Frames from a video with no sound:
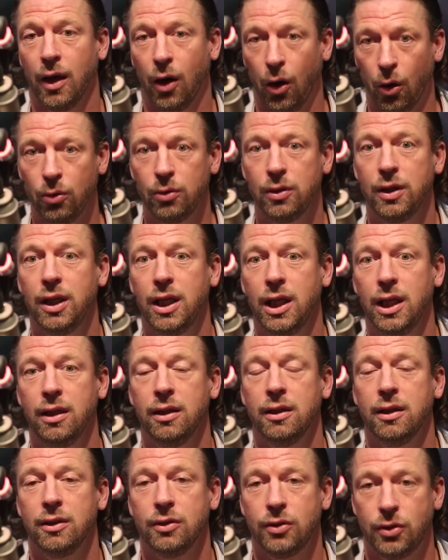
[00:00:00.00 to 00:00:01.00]

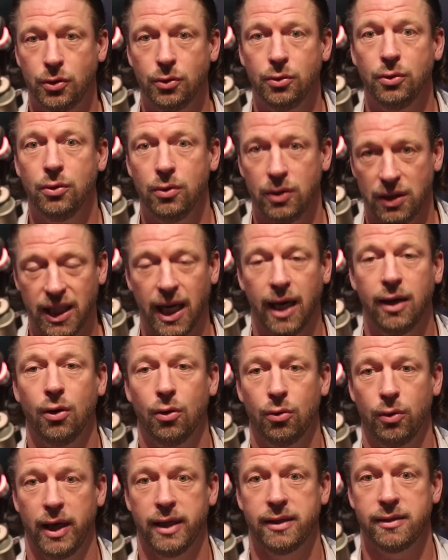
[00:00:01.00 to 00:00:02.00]
Only two
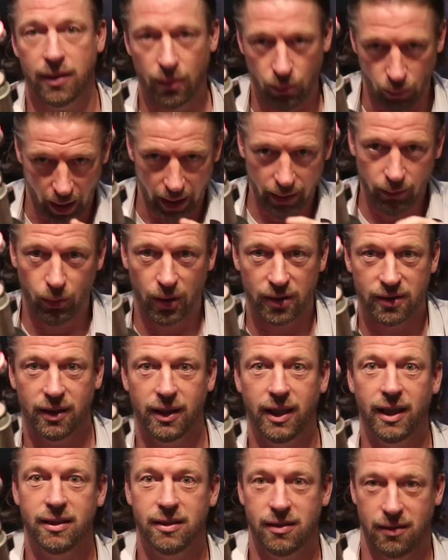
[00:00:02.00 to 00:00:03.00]
yellow reds, and one was
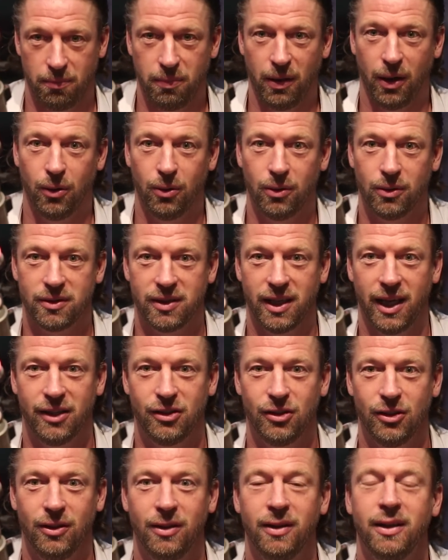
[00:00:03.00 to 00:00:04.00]
against Paulo
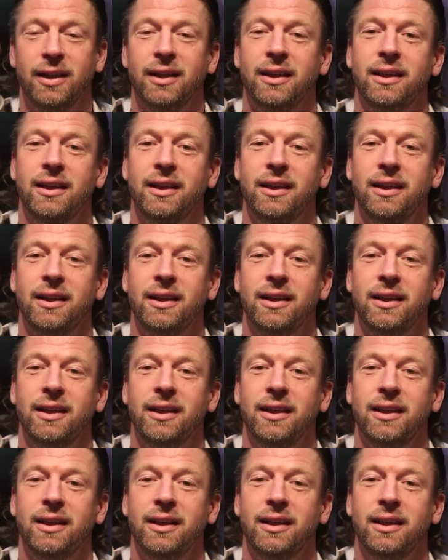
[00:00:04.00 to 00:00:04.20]
Sergio,